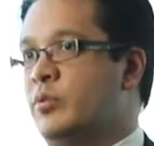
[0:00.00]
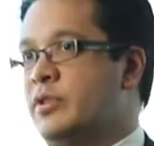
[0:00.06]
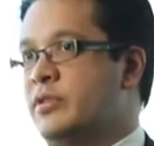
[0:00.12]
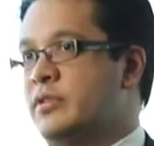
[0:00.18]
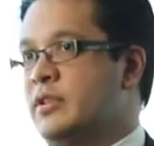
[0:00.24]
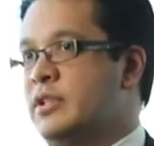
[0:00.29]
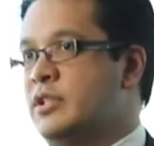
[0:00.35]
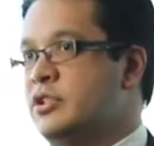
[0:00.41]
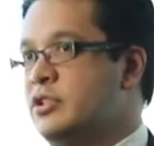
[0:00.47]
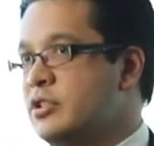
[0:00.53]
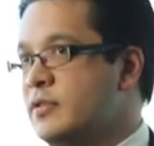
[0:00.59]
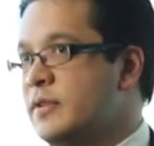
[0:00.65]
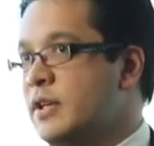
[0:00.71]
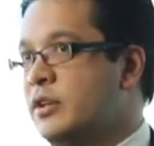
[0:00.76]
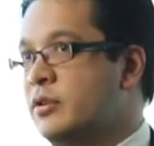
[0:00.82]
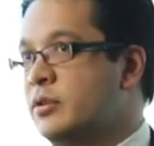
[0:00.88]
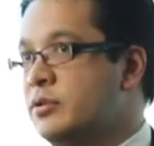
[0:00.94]
with the addition of
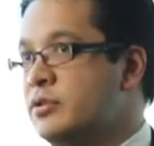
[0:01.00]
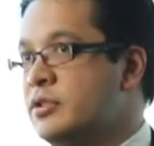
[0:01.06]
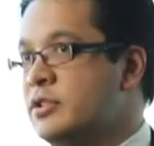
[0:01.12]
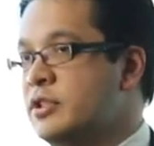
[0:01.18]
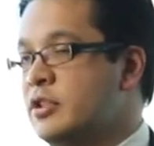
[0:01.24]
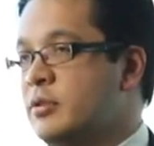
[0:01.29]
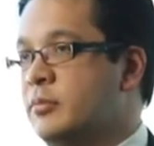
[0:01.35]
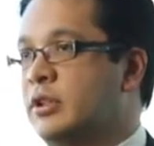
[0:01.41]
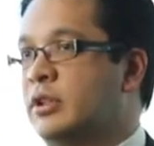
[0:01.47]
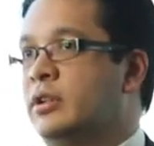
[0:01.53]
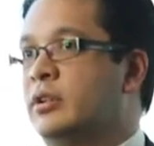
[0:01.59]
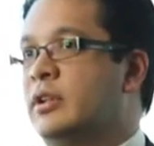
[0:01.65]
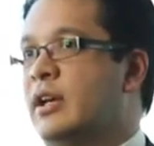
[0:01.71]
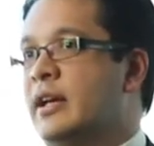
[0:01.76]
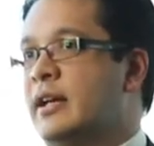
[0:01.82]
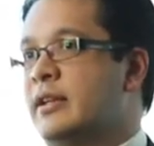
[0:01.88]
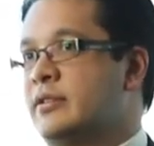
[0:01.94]
their cruise
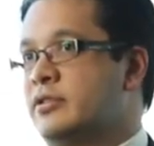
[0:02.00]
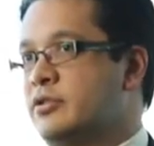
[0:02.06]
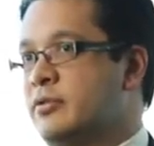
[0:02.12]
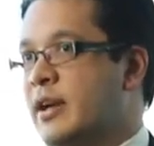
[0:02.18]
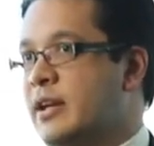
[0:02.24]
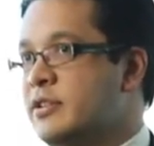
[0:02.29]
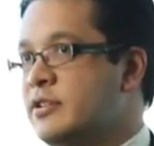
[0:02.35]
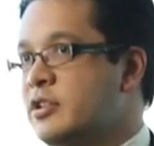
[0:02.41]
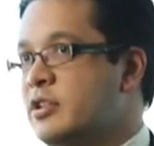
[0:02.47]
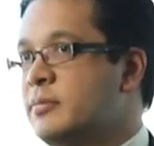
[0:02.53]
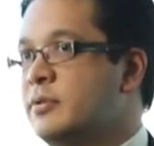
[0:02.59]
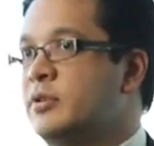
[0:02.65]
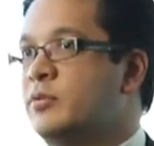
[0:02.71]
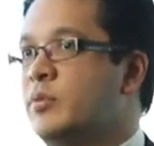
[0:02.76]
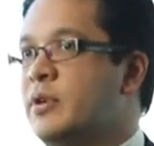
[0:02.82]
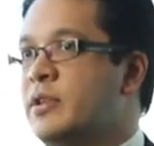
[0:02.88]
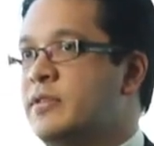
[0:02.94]
terminal,
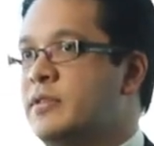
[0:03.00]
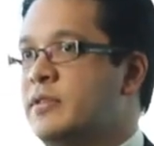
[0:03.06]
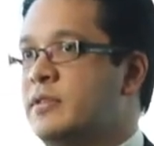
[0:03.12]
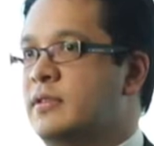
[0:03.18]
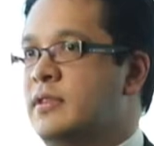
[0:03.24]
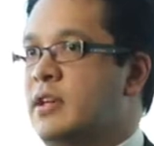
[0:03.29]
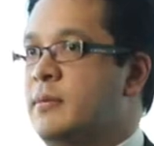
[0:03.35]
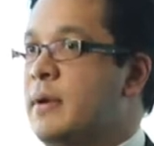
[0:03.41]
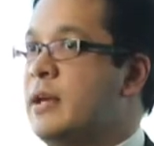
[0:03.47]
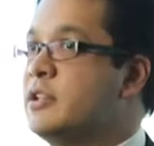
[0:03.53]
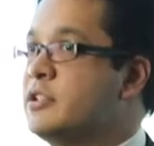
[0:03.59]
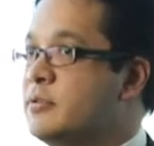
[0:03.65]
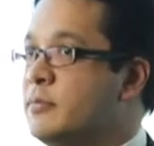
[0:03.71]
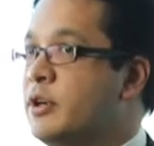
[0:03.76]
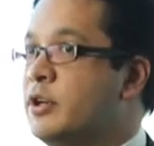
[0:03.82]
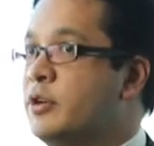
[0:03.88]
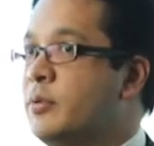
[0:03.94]
Transurban with their
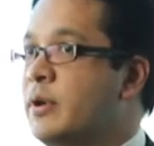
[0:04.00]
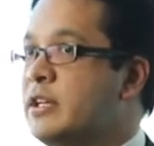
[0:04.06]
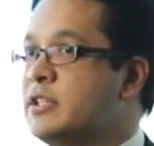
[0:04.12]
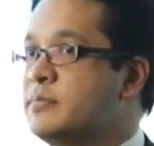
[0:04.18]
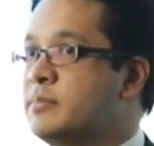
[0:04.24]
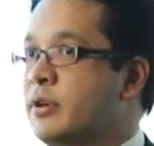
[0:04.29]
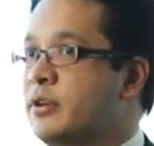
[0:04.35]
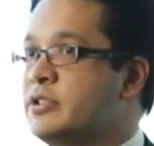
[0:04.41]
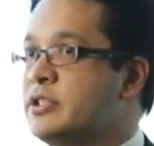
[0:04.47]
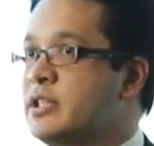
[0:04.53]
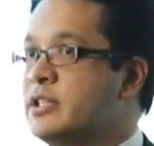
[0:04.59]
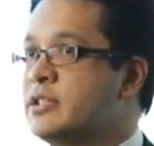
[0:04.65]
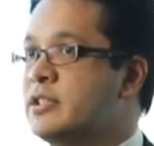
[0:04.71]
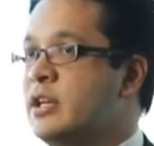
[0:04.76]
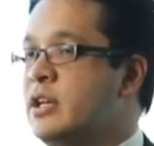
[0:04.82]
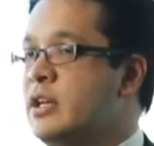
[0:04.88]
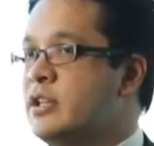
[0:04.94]
managed motorways
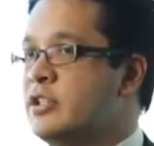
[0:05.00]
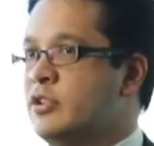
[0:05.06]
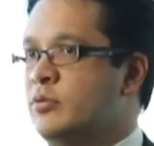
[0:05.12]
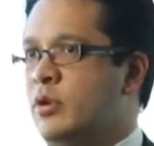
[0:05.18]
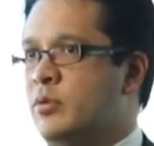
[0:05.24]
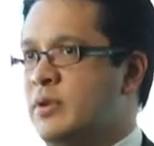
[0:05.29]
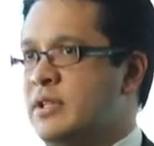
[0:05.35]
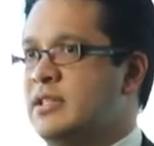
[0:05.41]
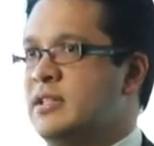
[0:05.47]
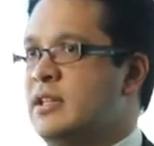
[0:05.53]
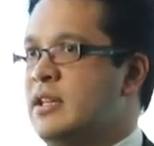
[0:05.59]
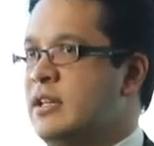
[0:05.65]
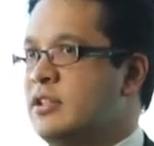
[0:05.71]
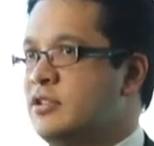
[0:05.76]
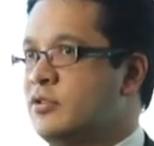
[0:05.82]
projects. So what we're seeing